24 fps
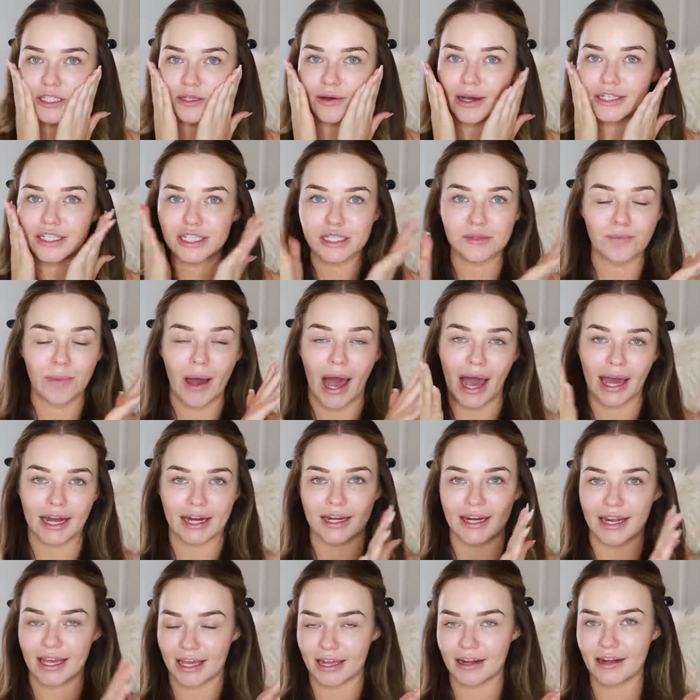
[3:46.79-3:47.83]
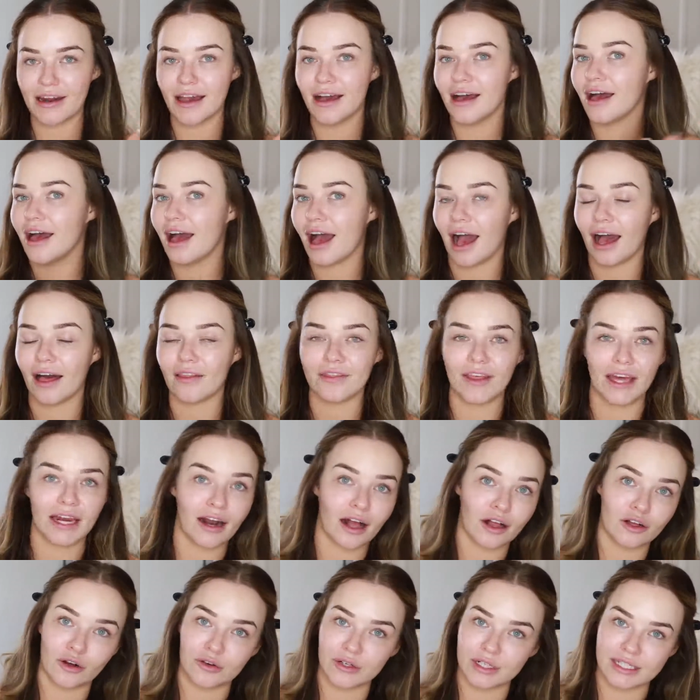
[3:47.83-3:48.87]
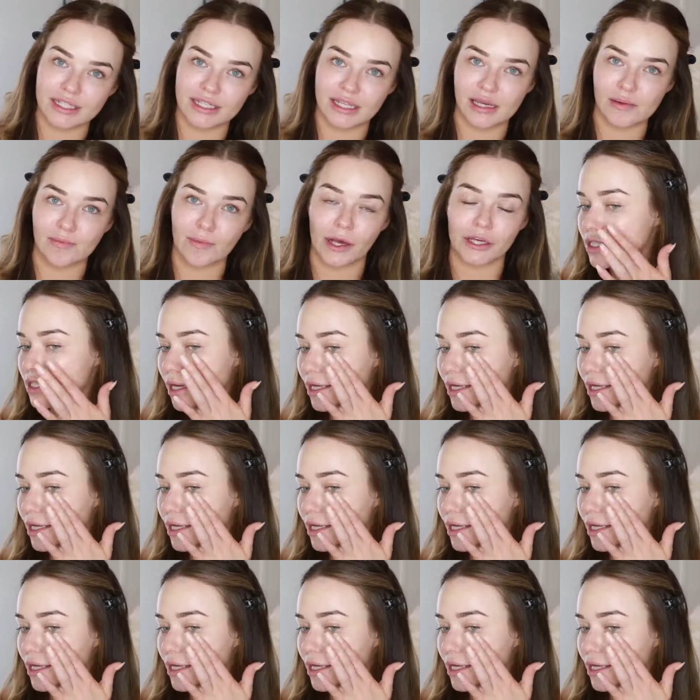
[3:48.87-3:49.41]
So I just pat it in and then I'll go to sleep.